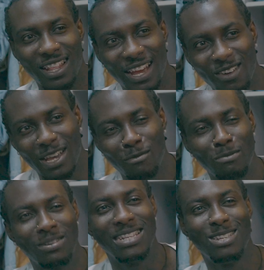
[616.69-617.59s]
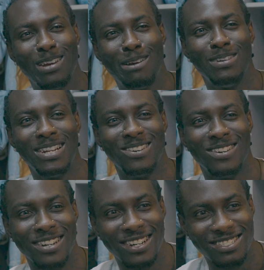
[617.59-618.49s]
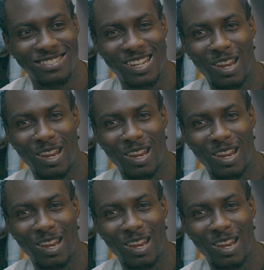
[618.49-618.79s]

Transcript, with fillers: Like, okay, maybe this is where I belong. True.